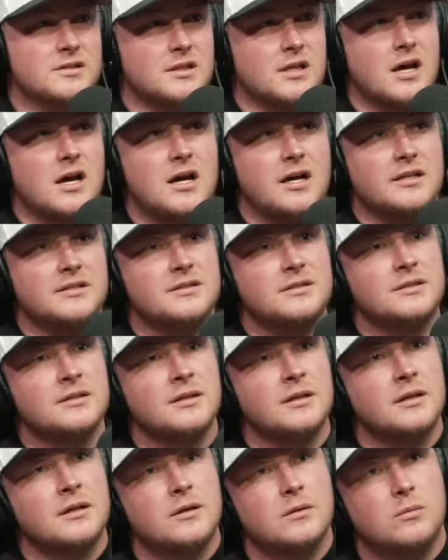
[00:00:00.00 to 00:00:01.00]
loss,
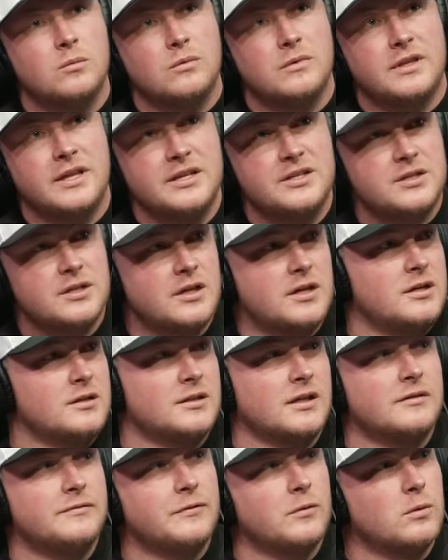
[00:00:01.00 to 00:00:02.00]
they should have hung
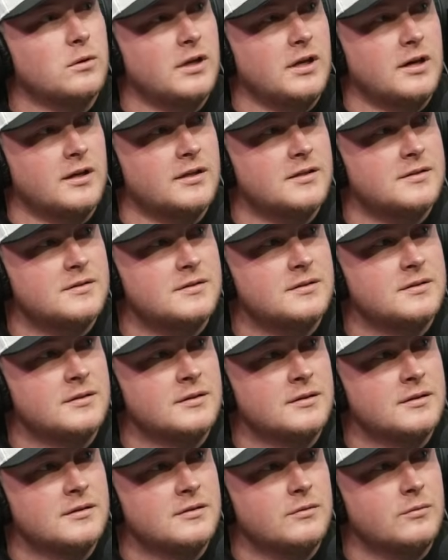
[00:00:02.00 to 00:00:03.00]
like 40 on us.
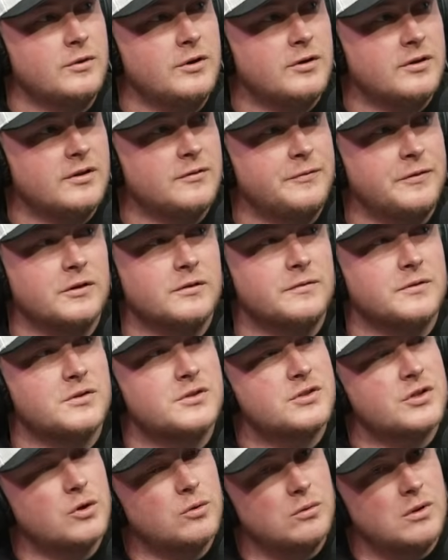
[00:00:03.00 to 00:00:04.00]
We were on the field for
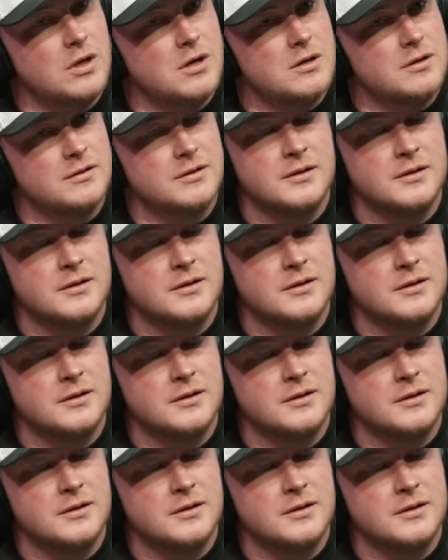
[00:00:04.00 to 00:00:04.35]
so long.